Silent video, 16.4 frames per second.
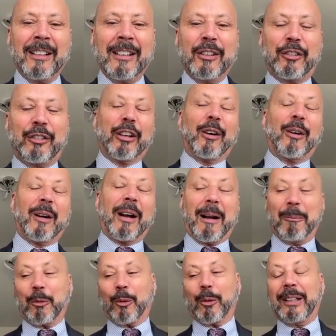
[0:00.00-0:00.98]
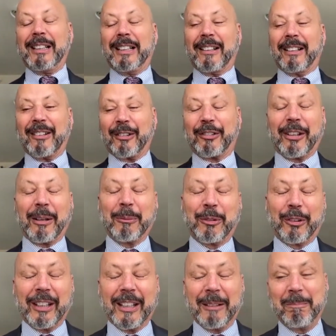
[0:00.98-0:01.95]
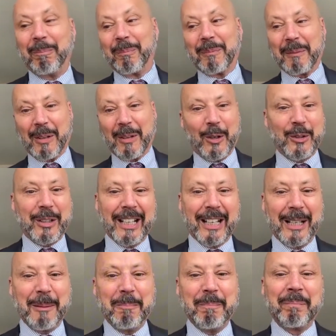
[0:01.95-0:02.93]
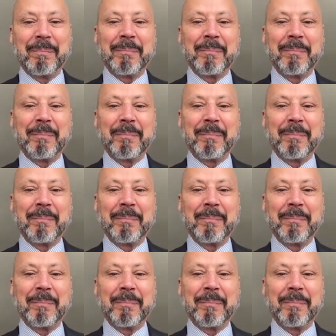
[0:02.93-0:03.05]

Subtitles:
So I'm reading this. I'm saying, okay.